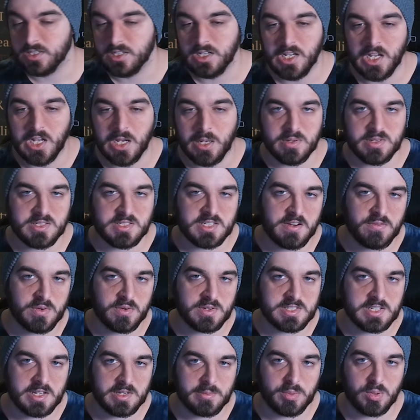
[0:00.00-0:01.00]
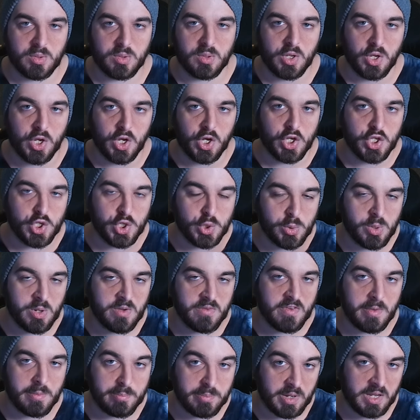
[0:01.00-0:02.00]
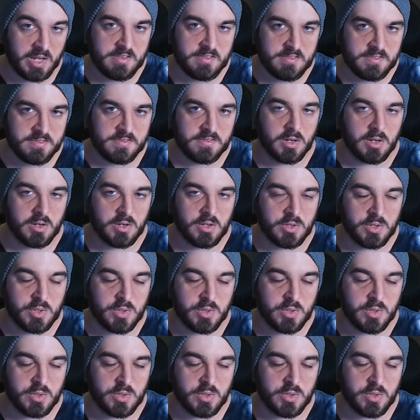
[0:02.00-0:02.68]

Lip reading: But say for example, you have a buff.